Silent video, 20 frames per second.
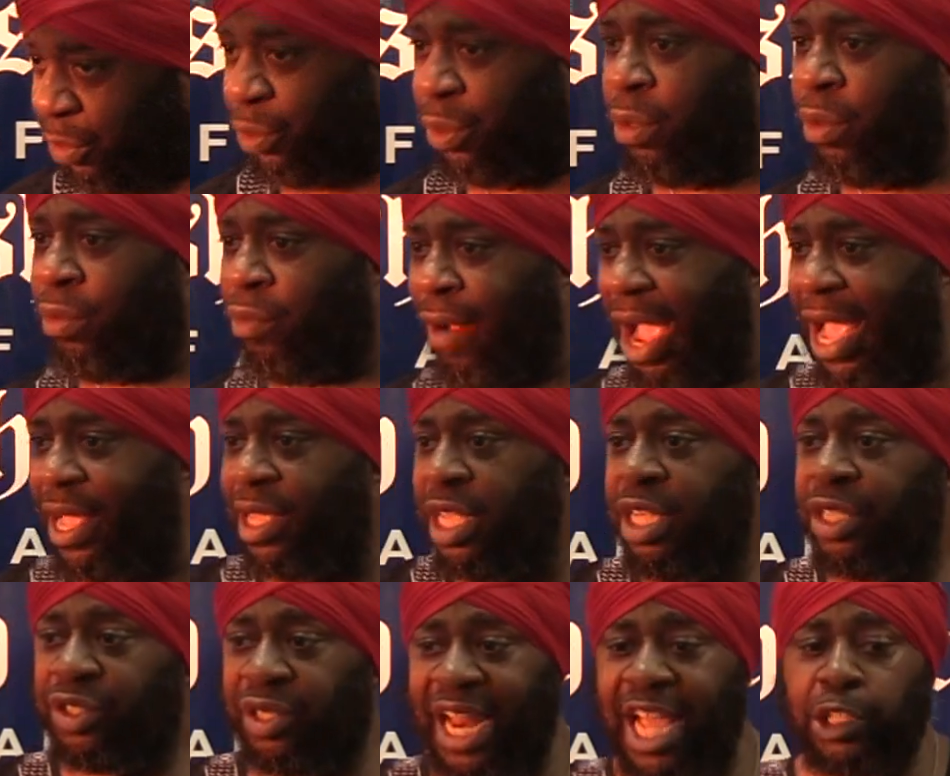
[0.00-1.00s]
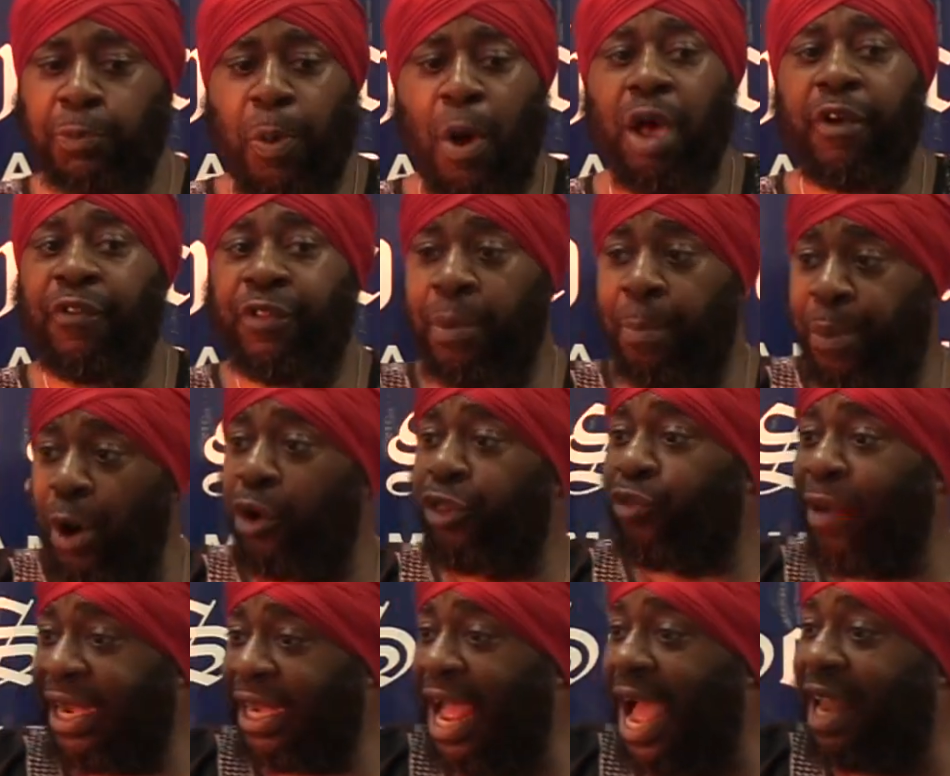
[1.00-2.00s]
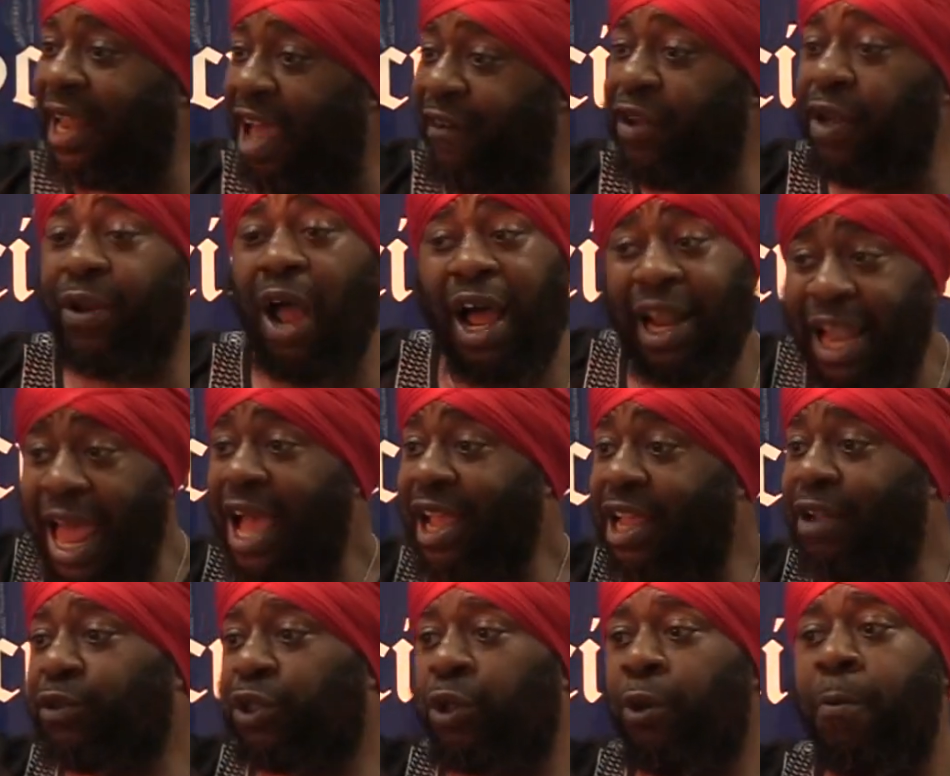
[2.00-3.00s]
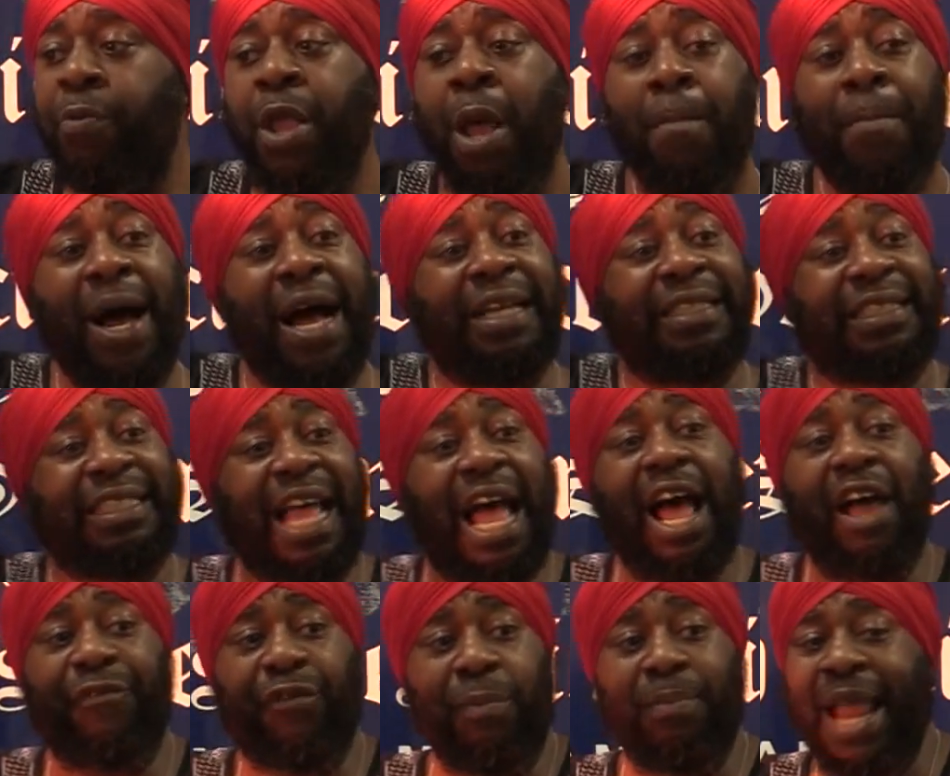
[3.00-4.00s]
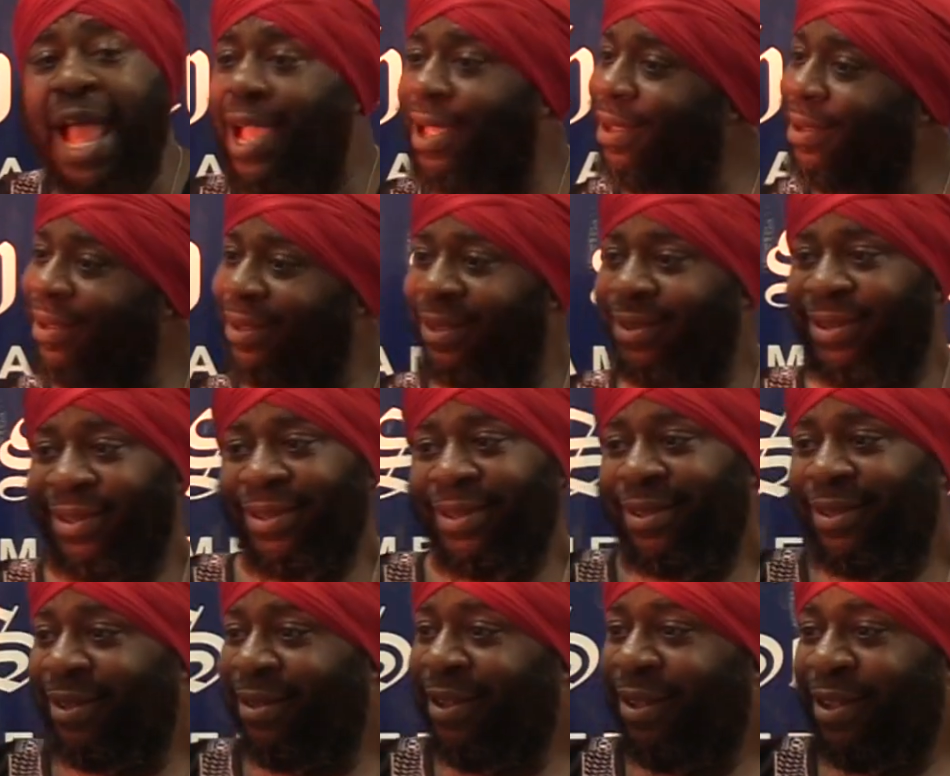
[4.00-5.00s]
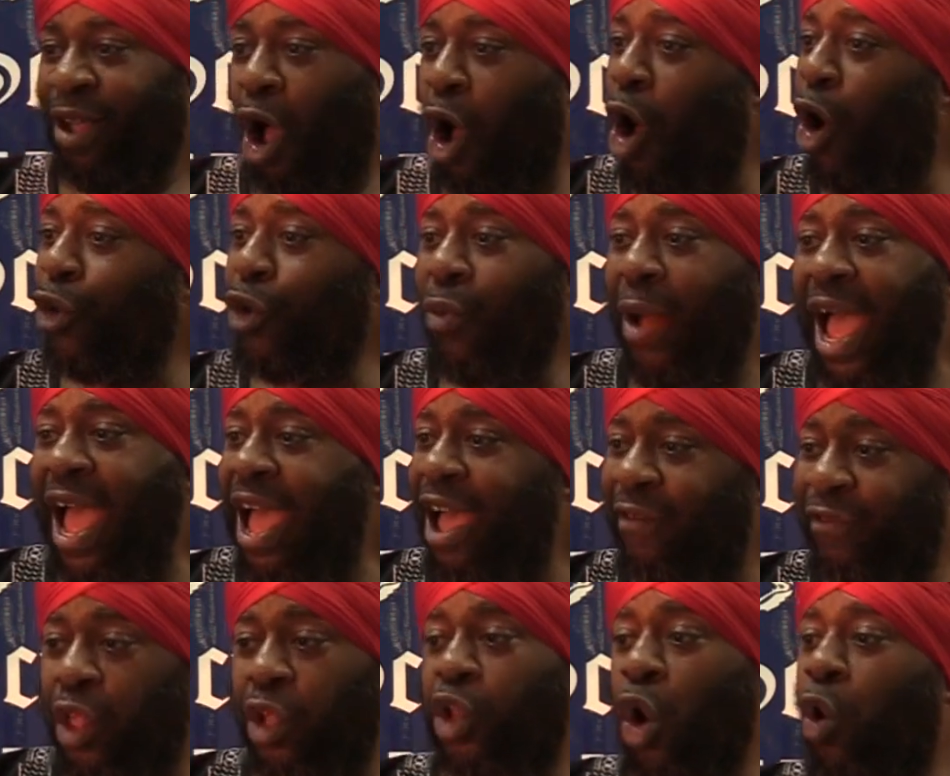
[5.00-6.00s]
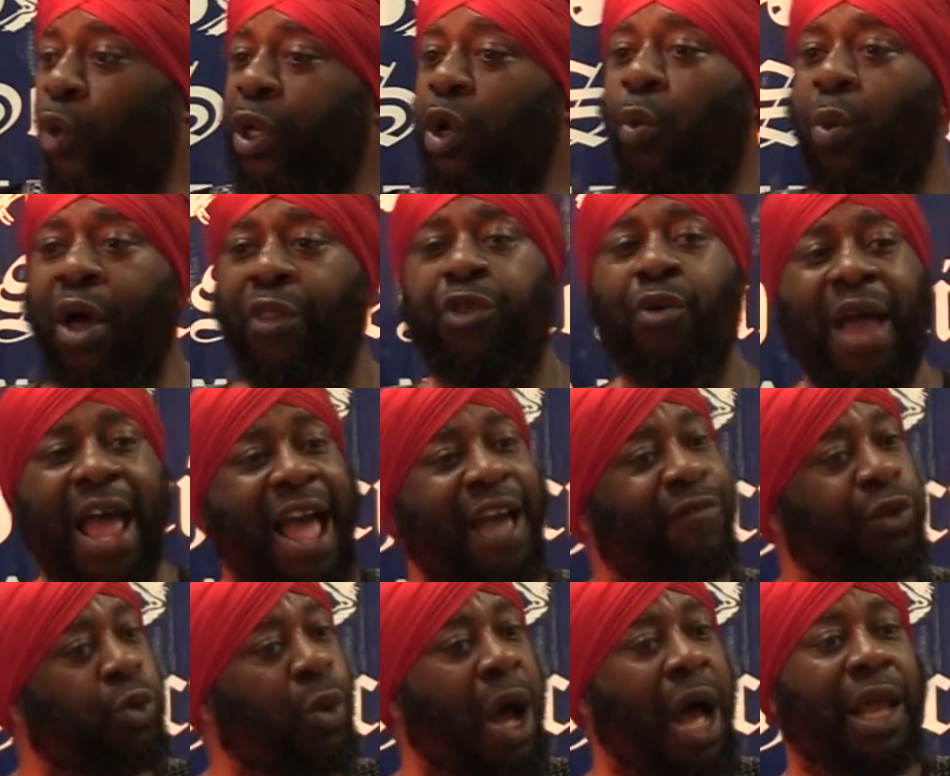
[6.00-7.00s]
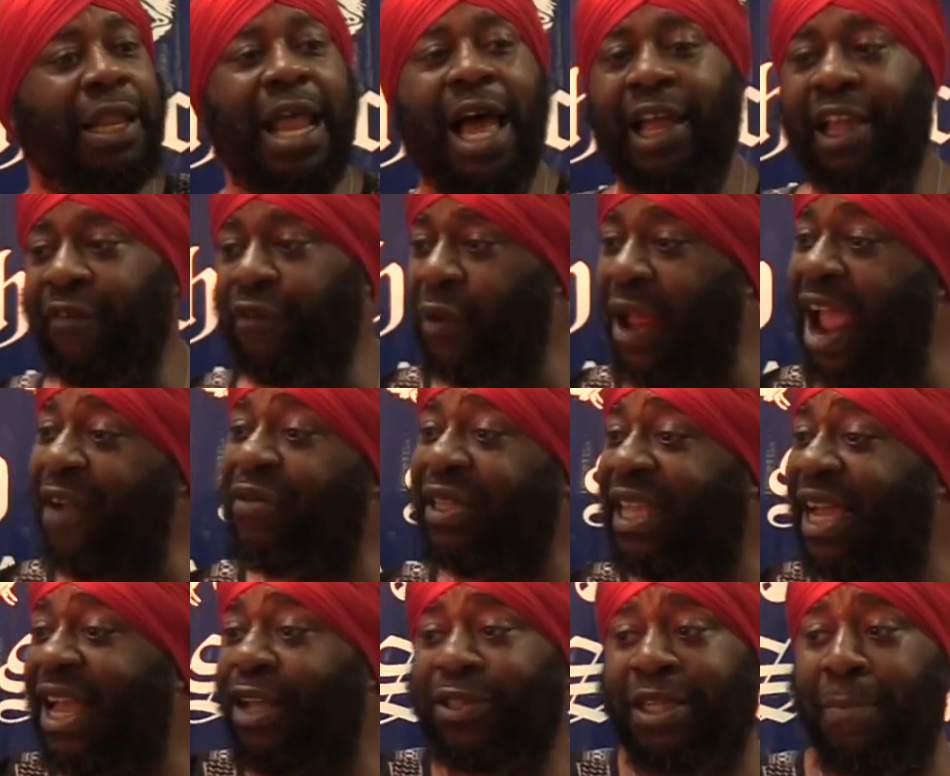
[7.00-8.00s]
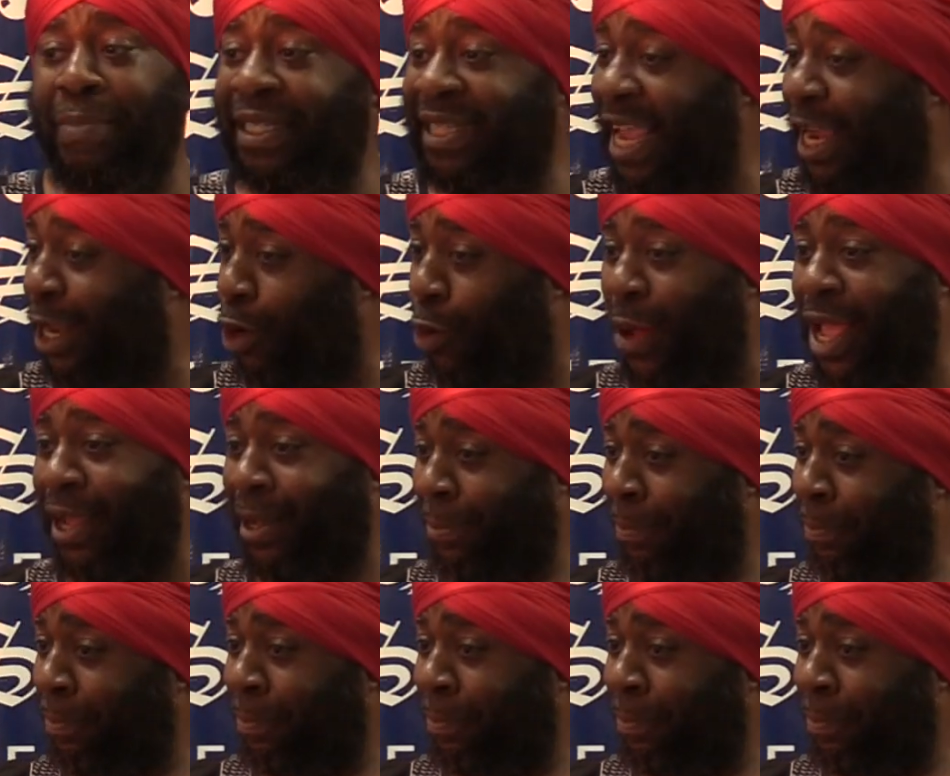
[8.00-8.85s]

you, right? So that's part of the birthright that Allah gives you. But aside from that, all you have, the only wealth you have is what Allah gives you. Everything else can be taken away.